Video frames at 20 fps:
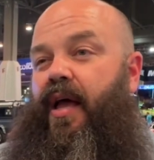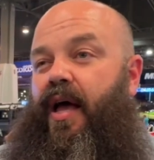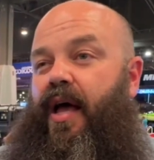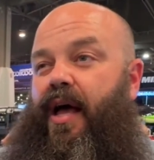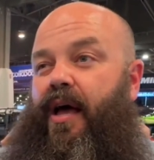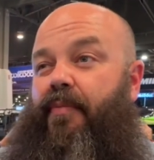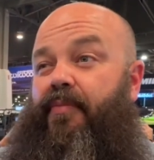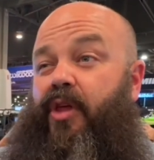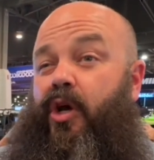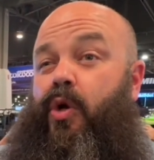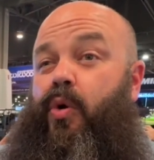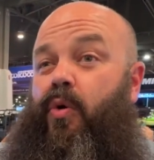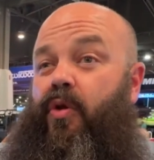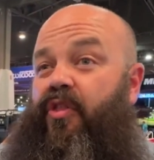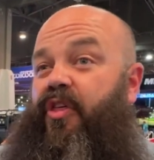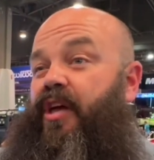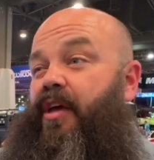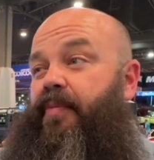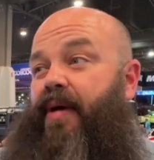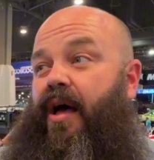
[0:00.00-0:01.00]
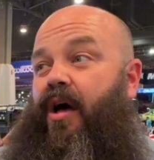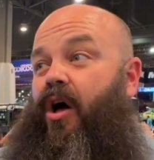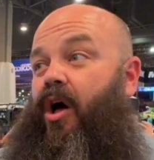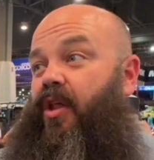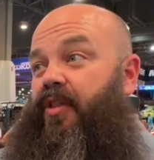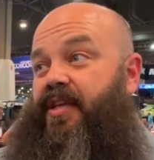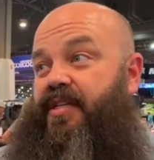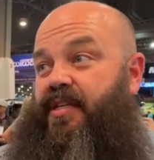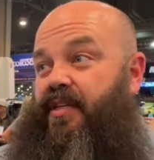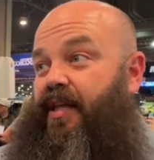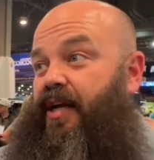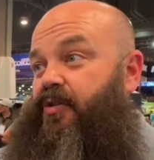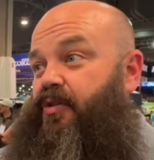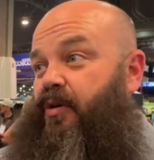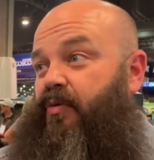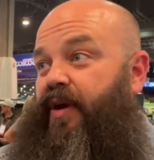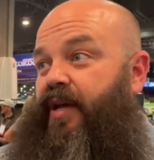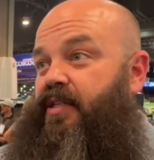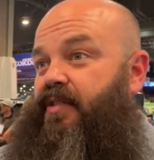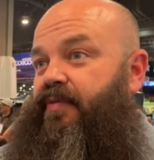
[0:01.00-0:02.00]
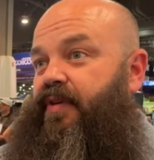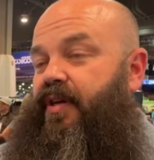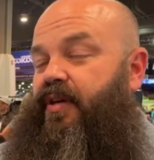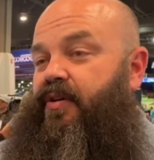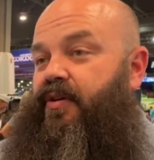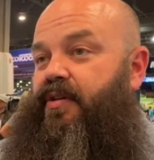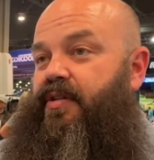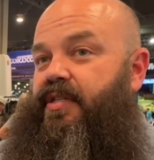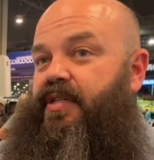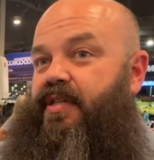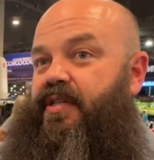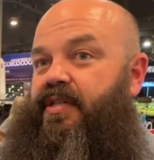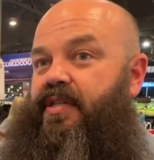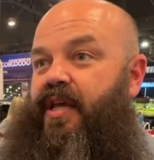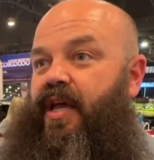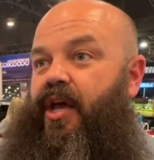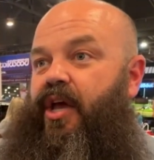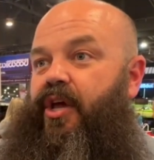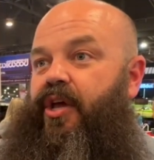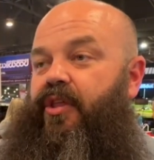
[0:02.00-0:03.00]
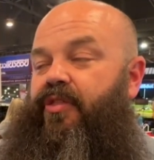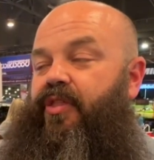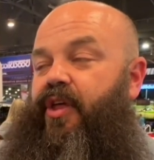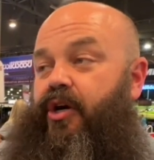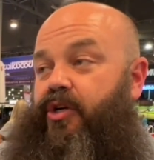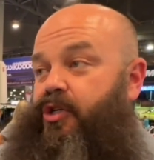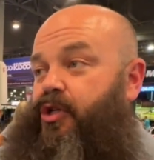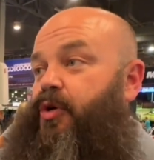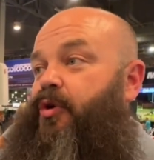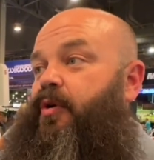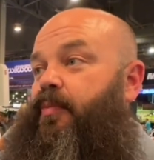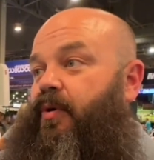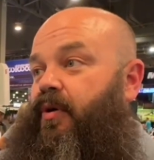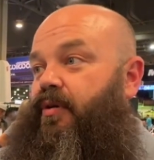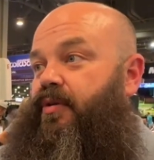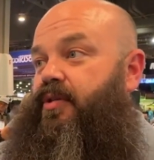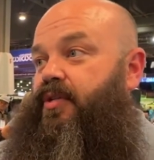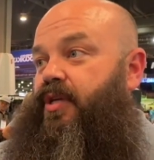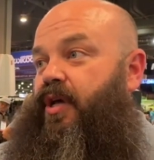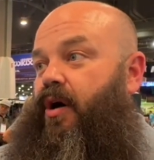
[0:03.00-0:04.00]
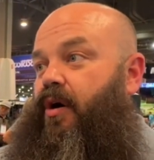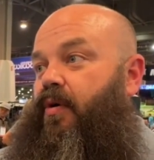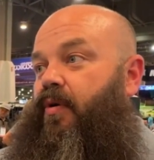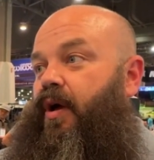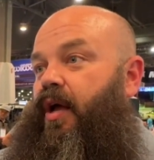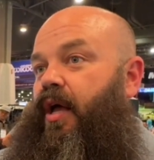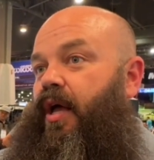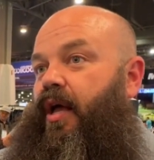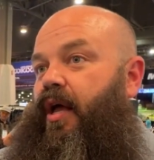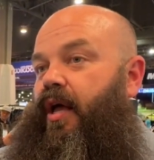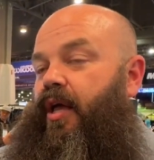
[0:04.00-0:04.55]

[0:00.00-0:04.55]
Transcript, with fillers: Um, the cool thing about all these electric race vehicles is they're tunable. So right.